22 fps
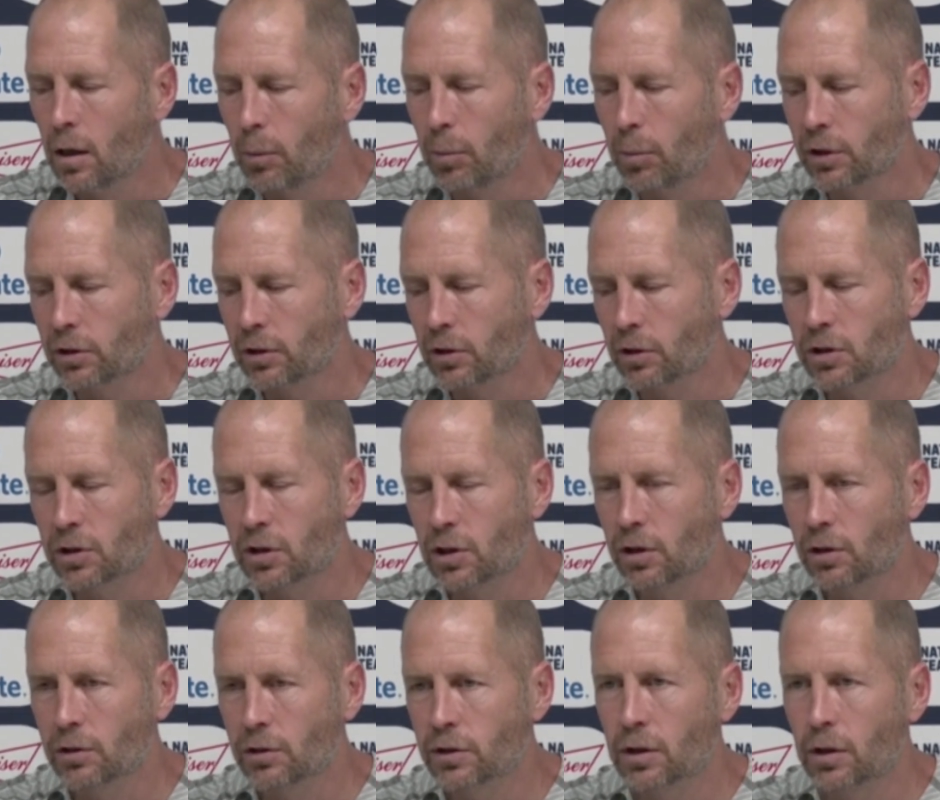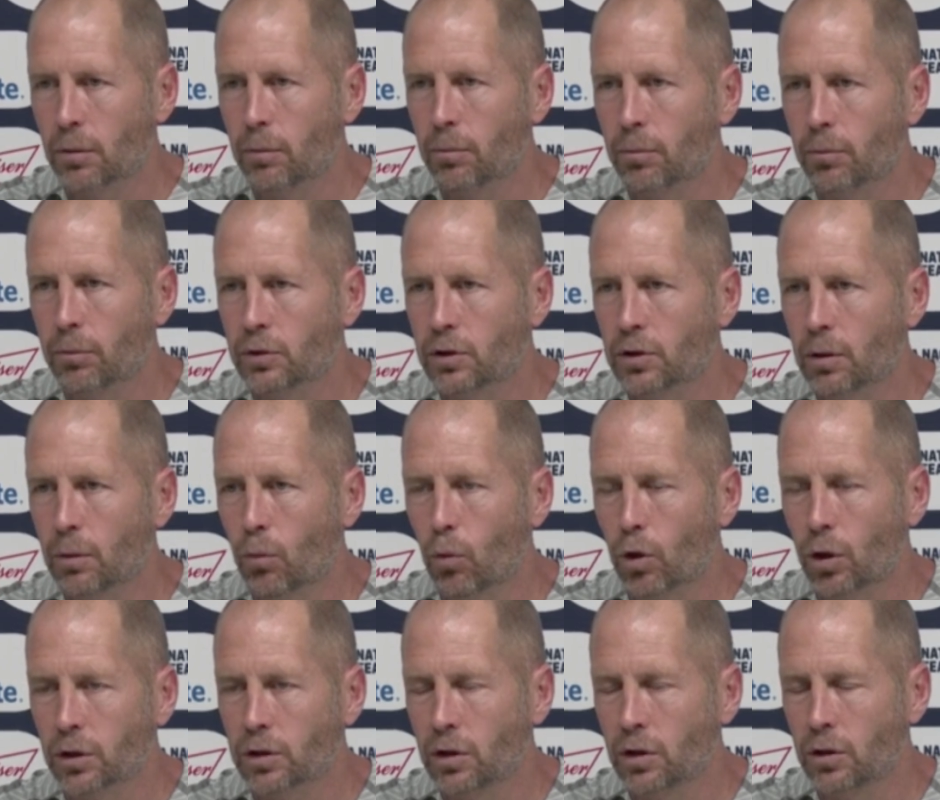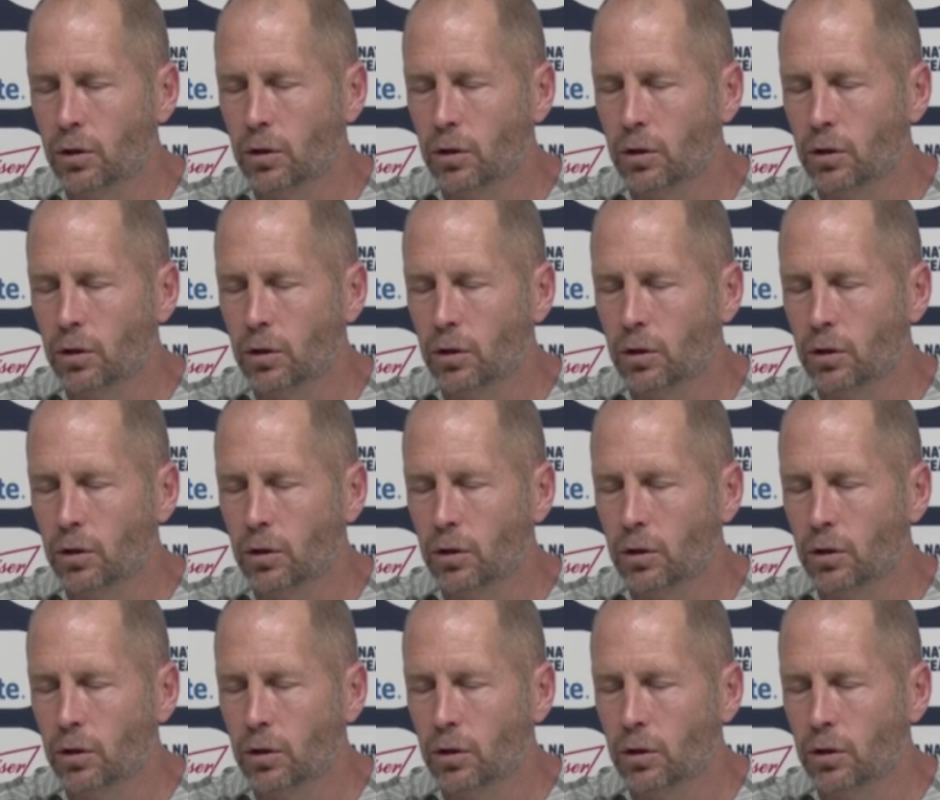but there's still some work to